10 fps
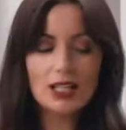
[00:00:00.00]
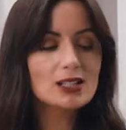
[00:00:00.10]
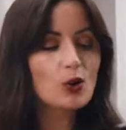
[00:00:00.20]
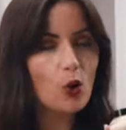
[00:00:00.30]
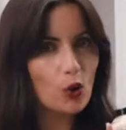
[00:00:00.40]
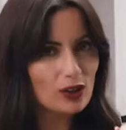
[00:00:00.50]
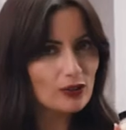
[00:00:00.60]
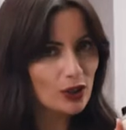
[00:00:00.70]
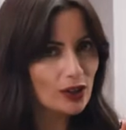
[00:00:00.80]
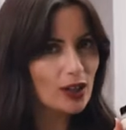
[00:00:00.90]
so all
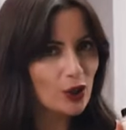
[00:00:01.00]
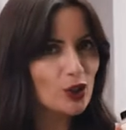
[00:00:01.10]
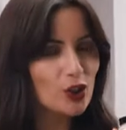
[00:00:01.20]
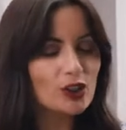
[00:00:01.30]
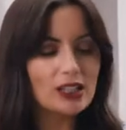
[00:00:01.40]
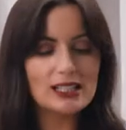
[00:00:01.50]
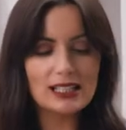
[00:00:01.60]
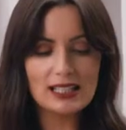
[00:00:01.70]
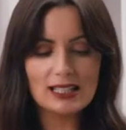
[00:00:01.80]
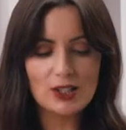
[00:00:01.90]
of your, your goodness
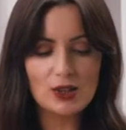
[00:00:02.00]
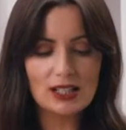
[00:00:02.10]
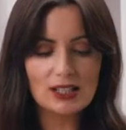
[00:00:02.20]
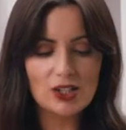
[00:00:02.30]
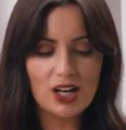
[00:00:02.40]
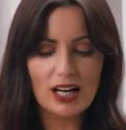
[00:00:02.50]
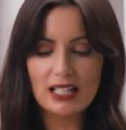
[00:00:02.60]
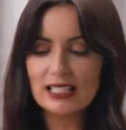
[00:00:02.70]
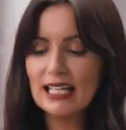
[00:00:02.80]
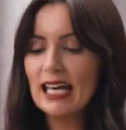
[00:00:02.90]
in these two little jars.